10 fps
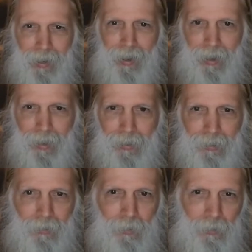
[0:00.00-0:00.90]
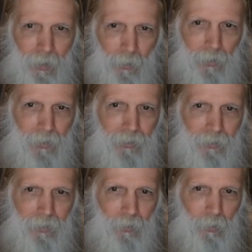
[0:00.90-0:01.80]
higher or lower
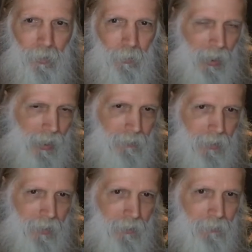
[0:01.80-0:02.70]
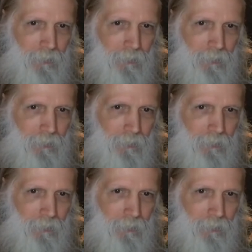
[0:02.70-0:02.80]
than the norm or average.